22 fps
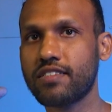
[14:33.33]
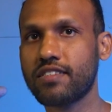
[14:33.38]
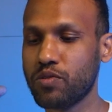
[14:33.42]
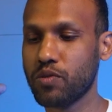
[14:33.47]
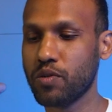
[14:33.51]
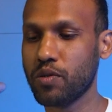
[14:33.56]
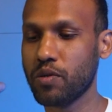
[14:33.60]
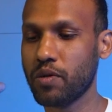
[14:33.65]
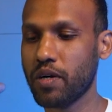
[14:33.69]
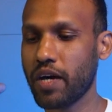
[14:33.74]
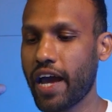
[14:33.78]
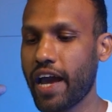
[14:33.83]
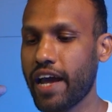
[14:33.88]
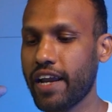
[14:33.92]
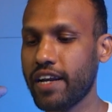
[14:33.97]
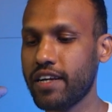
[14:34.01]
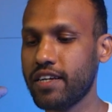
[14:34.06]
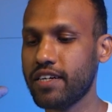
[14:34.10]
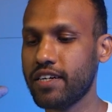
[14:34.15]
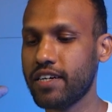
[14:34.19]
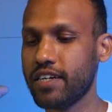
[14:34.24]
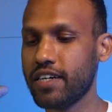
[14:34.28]
So
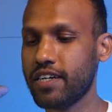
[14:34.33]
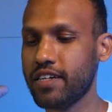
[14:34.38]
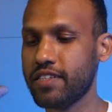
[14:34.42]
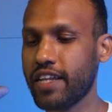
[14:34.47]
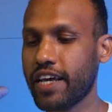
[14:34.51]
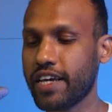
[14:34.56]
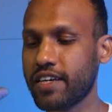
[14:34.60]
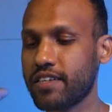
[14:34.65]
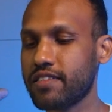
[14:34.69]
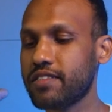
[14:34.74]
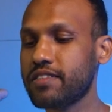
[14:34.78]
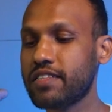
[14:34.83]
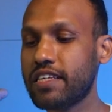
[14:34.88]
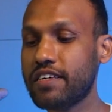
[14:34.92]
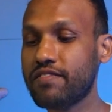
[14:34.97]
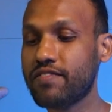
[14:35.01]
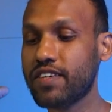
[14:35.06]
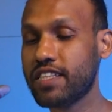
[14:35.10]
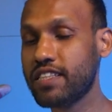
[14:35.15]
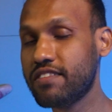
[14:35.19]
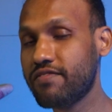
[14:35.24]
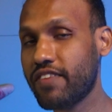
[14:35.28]
and like
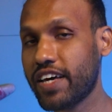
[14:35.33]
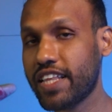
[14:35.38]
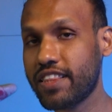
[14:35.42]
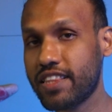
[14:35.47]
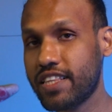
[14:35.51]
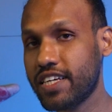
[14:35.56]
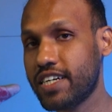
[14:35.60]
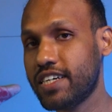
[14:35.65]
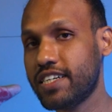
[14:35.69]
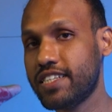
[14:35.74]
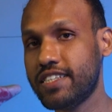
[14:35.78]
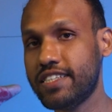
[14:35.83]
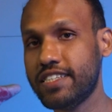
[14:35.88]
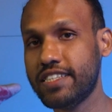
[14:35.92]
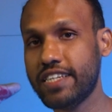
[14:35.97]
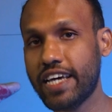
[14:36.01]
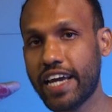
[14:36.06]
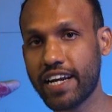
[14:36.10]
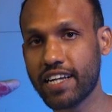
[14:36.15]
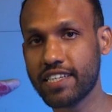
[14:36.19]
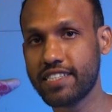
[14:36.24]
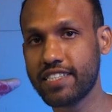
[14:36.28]
even with the
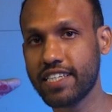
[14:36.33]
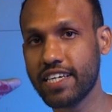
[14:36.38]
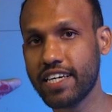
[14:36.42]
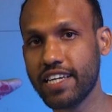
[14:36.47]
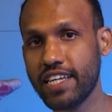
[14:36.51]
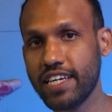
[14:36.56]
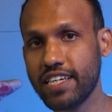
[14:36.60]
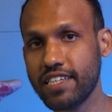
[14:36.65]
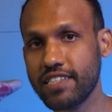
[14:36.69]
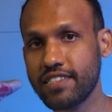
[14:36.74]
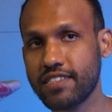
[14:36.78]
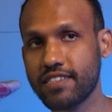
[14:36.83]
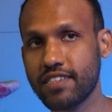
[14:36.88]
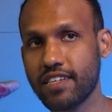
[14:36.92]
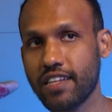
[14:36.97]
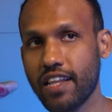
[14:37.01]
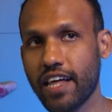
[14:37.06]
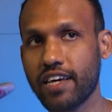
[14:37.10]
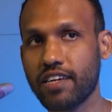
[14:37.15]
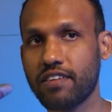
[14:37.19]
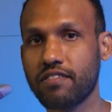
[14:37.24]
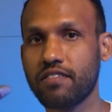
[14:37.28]
data seedings,
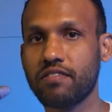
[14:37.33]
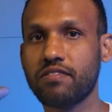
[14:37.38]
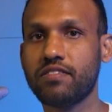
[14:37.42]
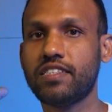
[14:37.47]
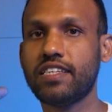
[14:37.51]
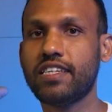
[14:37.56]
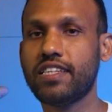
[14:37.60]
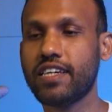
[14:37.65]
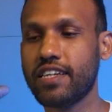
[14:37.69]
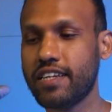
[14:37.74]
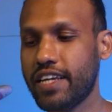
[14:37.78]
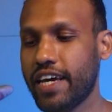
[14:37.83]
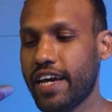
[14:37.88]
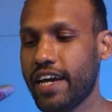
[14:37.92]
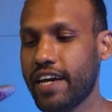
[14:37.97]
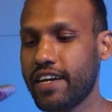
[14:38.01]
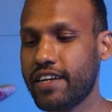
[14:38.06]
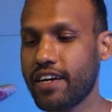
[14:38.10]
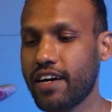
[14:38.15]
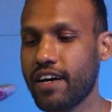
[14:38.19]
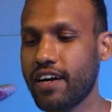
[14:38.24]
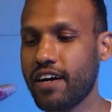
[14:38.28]
like seeded
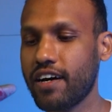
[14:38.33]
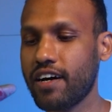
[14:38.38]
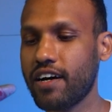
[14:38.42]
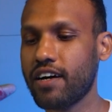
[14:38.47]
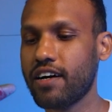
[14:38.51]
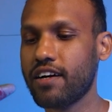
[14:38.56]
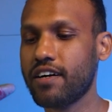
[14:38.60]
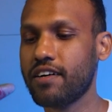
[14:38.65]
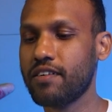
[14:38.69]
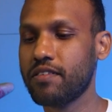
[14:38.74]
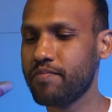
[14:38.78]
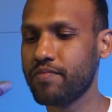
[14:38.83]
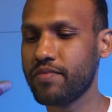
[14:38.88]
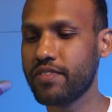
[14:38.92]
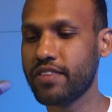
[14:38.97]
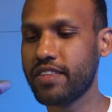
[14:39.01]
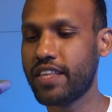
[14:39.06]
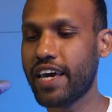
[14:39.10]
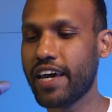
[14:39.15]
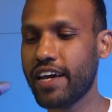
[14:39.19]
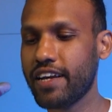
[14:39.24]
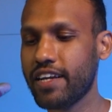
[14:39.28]
data,
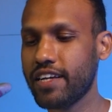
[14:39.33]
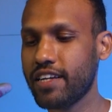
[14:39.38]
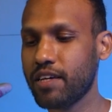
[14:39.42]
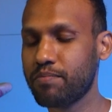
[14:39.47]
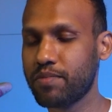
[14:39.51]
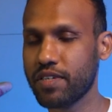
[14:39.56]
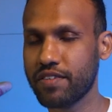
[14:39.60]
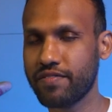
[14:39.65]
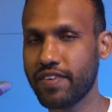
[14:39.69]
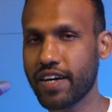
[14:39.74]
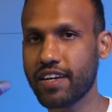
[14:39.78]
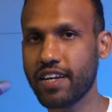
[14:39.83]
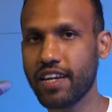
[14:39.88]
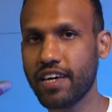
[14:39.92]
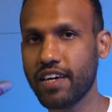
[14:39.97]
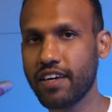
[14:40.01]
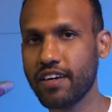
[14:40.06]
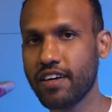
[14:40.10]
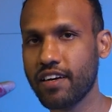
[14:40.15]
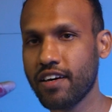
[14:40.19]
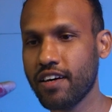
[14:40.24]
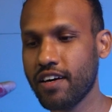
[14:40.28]
they did it
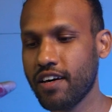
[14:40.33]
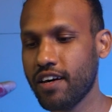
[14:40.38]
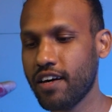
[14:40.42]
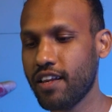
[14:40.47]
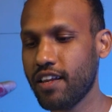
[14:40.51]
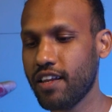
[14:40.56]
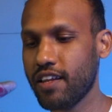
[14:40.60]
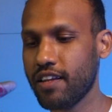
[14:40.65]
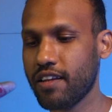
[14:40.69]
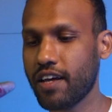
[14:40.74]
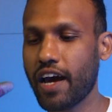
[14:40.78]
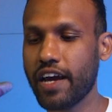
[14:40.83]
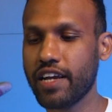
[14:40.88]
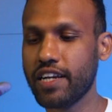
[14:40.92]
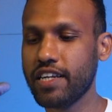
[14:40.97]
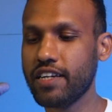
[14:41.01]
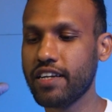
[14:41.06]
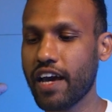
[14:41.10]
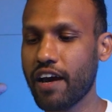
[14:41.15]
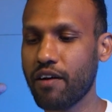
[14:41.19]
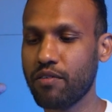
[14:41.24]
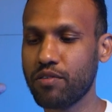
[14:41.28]
perfectly. I
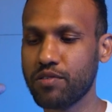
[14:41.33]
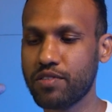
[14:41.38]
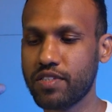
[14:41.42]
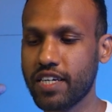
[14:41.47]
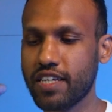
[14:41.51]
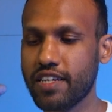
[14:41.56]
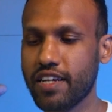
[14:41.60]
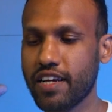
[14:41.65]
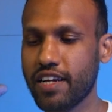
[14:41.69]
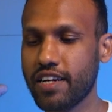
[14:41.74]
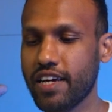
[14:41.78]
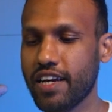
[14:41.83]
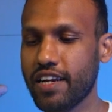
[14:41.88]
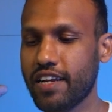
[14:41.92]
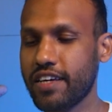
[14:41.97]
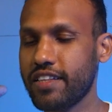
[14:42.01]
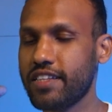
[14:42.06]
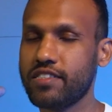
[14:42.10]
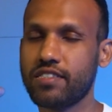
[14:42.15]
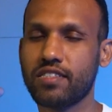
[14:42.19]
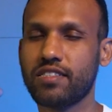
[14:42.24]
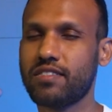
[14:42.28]
didn't have to seed in
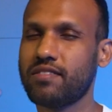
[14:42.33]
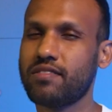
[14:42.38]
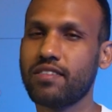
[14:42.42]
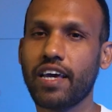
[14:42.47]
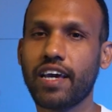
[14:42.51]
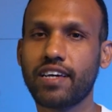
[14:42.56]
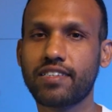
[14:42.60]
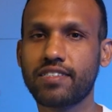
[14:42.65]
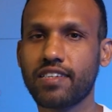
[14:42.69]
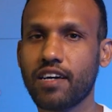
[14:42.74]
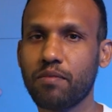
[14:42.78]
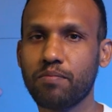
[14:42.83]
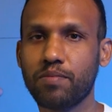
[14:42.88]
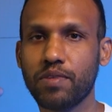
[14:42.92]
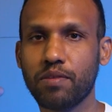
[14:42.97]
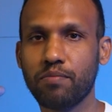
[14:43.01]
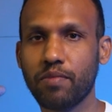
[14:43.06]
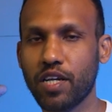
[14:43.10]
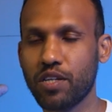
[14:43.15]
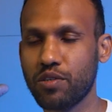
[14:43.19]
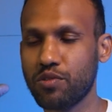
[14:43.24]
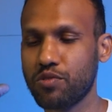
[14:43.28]
data, there's just example
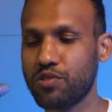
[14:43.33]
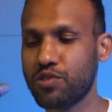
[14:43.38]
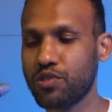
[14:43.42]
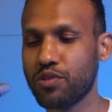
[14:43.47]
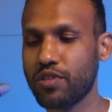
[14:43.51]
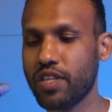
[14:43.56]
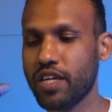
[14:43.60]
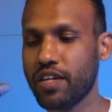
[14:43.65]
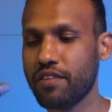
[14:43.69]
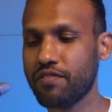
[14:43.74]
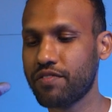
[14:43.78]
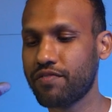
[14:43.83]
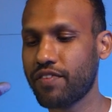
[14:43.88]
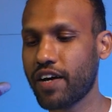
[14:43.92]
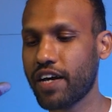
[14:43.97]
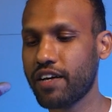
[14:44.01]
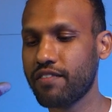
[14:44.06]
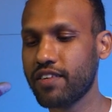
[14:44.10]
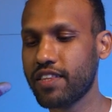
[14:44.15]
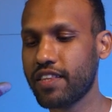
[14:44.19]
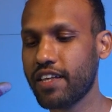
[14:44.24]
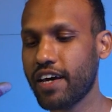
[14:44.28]
menu, so they were
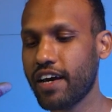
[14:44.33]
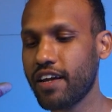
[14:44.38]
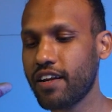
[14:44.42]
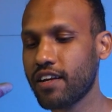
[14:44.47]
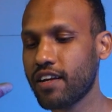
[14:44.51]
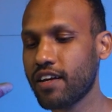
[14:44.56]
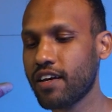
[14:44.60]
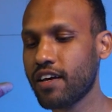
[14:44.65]
fine with that.